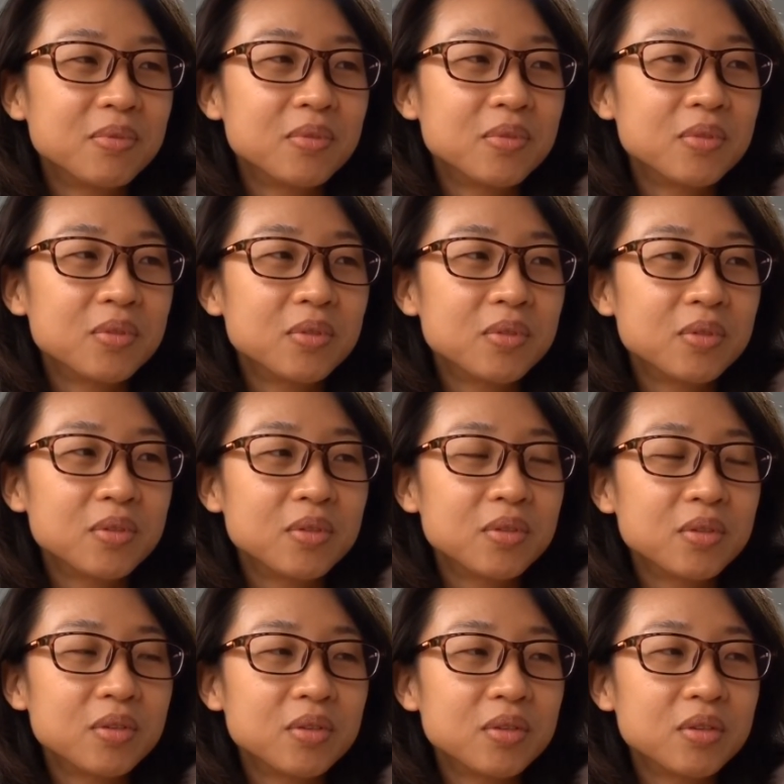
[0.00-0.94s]

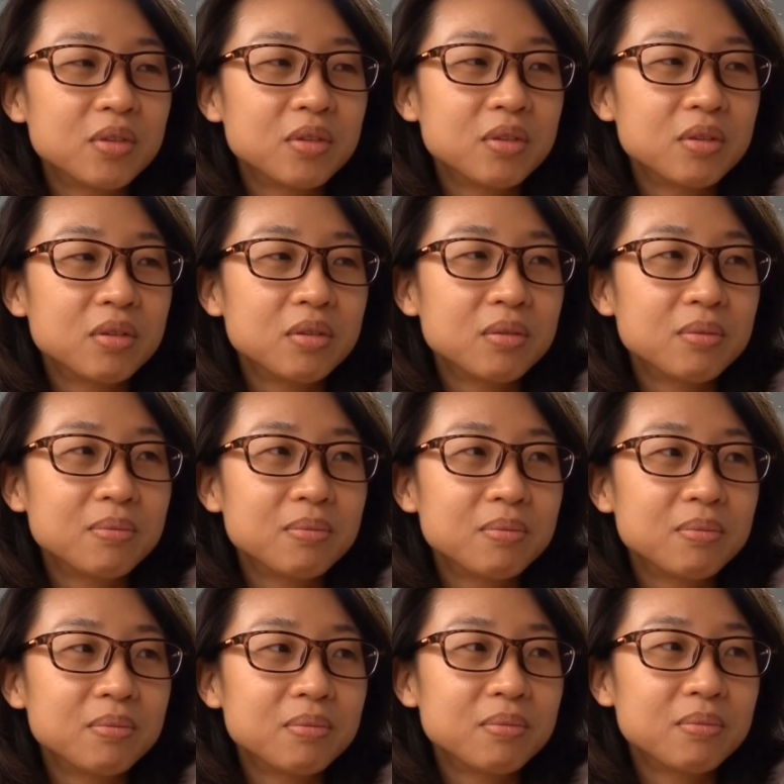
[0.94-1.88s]

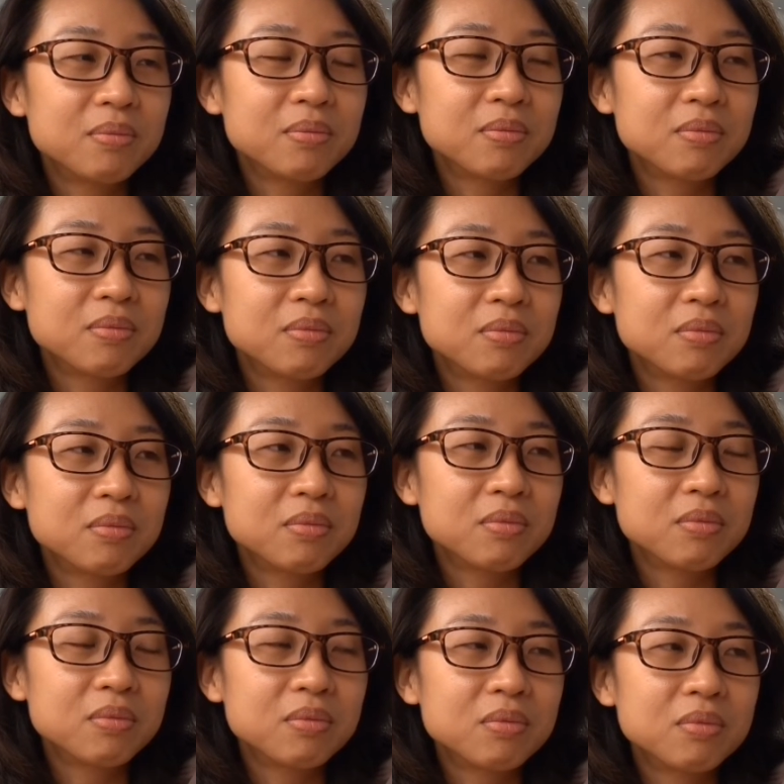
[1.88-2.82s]

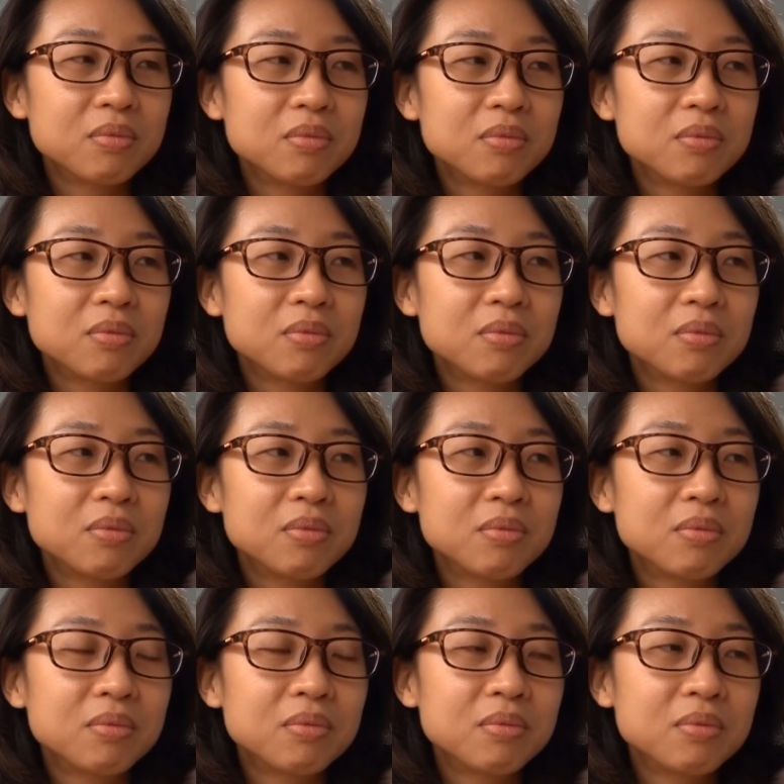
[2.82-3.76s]

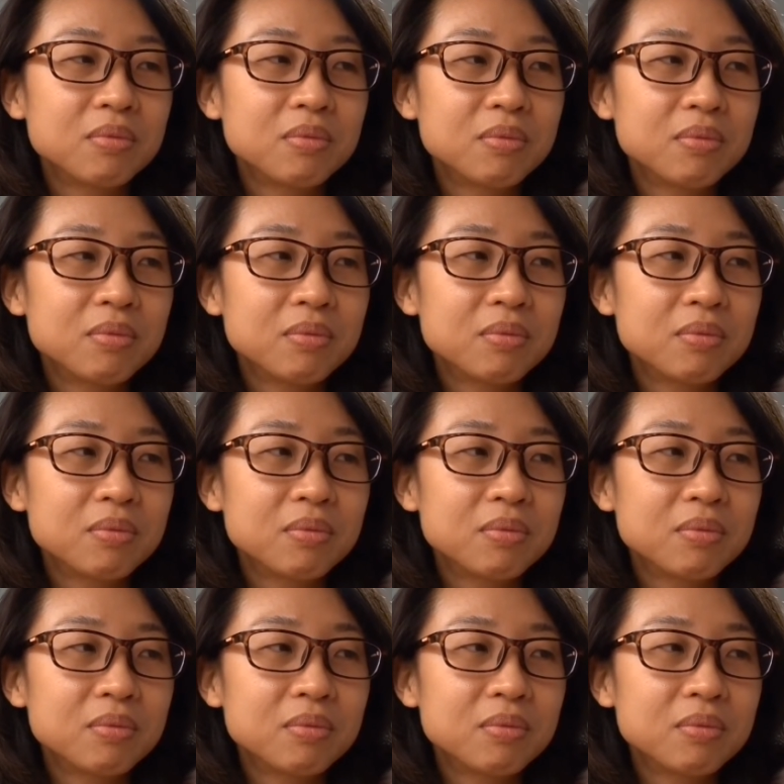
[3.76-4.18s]
No words are spoken by the person on screen.